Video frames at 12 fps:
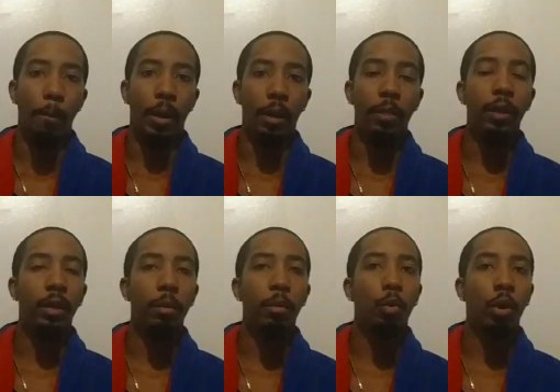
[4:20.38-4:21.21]
But I
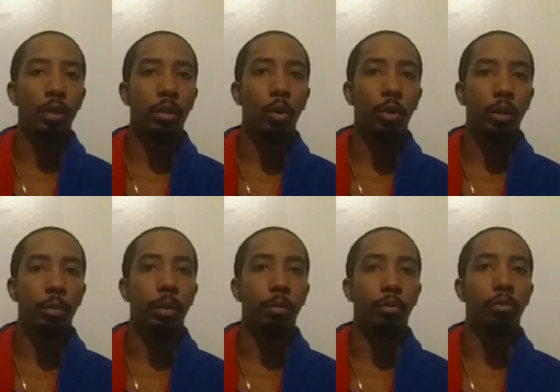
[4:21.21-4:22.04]
think number one is going to
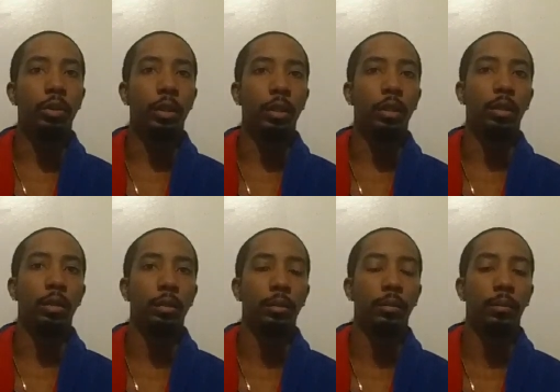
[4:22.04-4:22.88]
be Bruce Lee.
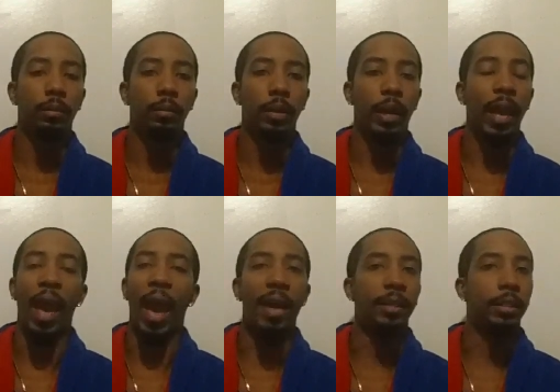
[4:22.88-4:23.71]
It
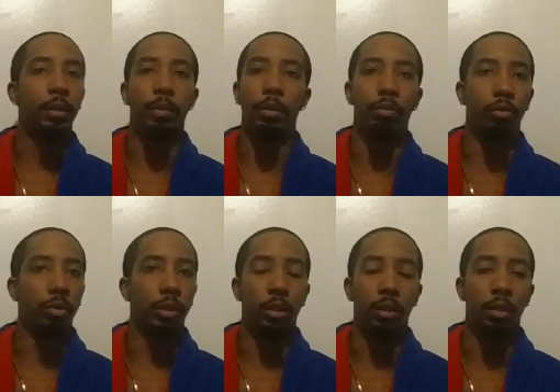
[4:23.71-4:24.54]
has to be
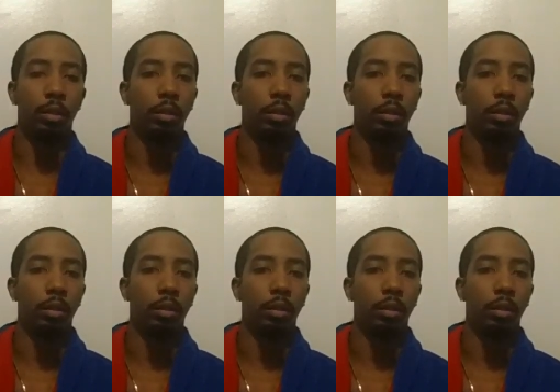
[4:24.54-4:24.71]
Bruce Lee.